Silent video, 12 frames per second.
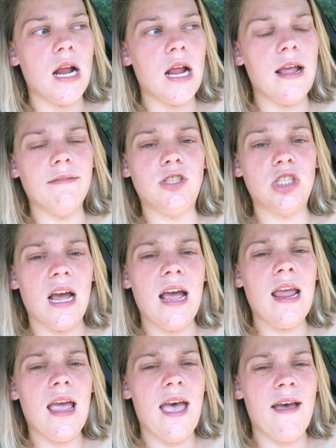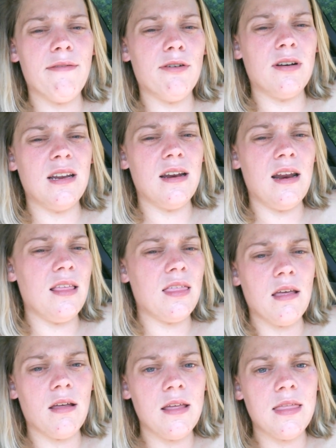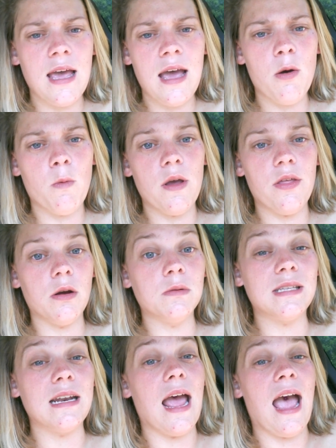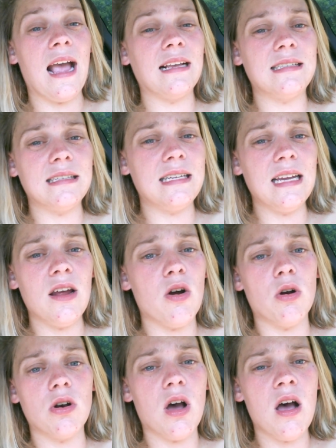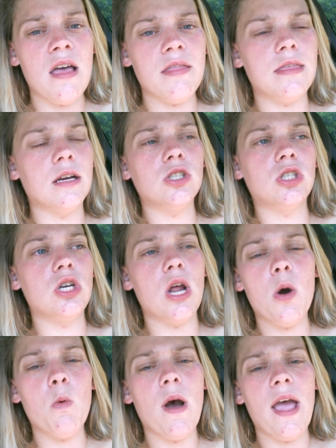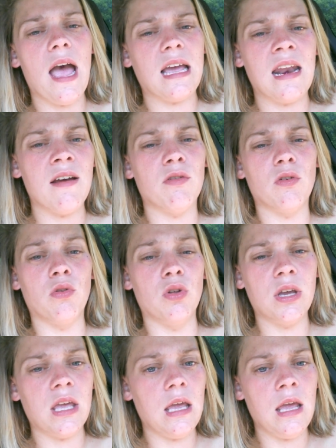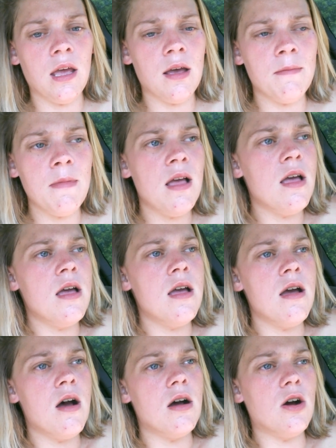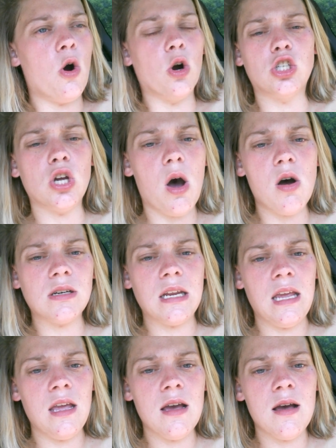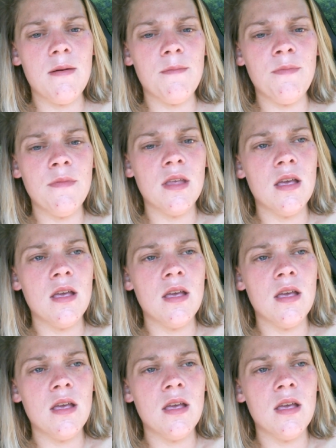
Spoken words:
if Jay ever did anything like that, whether it was an accident or not, there's no way I could ever look at him or talk to him.